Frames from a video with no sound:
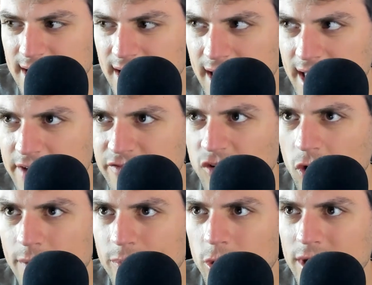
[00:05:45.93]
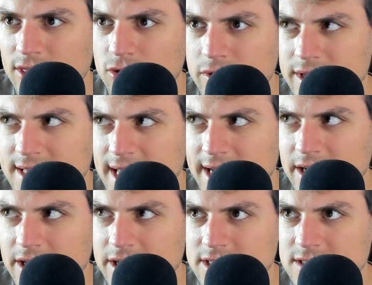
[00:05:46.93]
a four point three
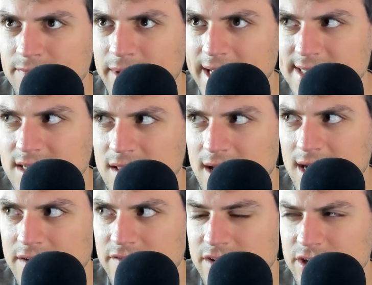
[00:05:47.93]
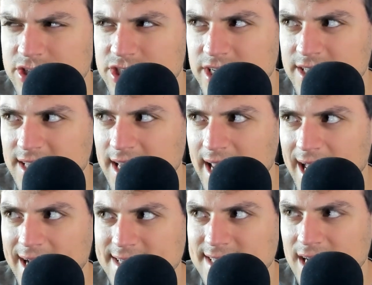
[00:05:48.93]
gigahertz base clock version that
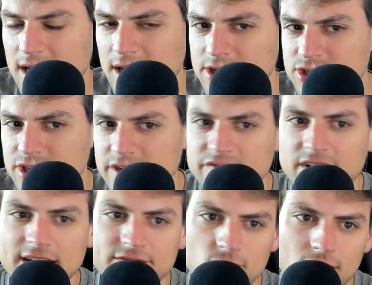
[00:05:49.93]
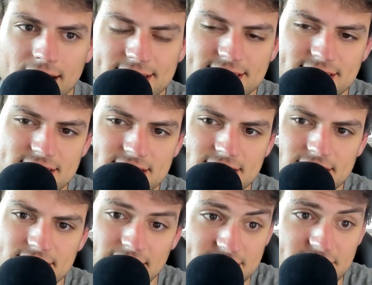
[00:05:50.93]
has like one hundred five watts
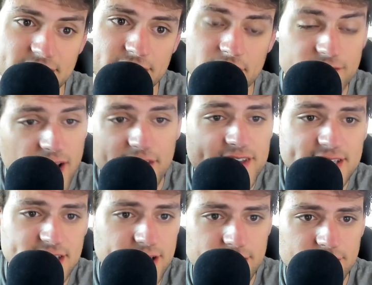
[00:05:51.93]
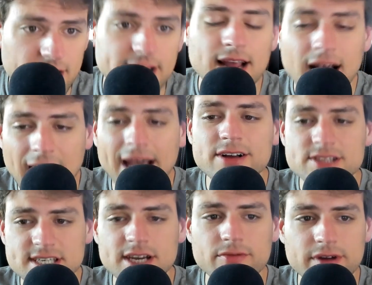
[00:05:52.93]
next year, if not this year, right? I could
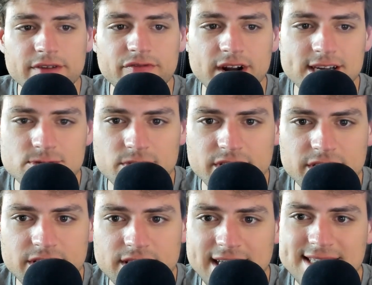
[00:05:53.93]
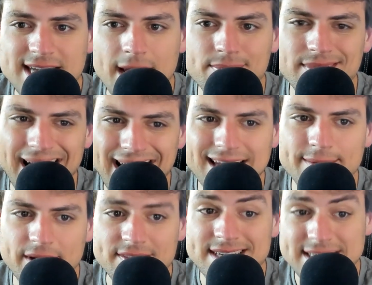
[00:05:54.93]
see a refresh where they they stop lying
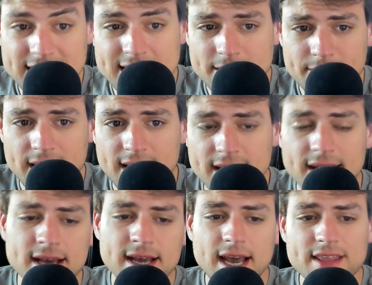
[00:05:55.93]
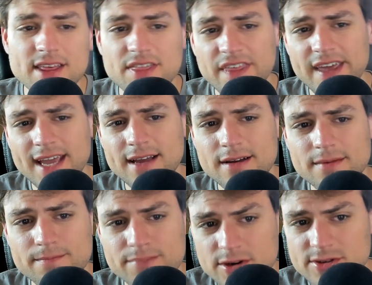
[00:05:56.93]
about the T D P, and the thing
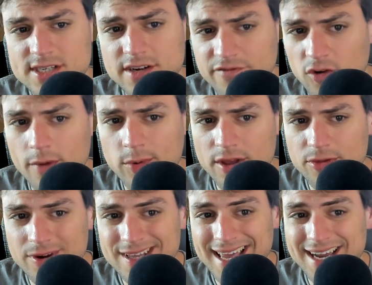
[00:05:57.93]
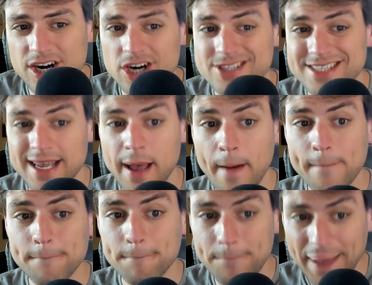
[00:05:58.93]
boosts to four point three gigahertz
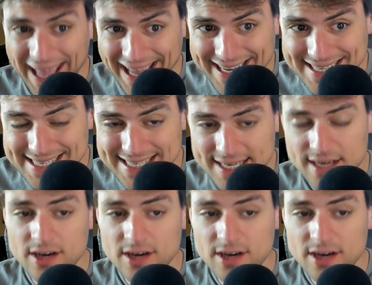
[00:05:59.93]
base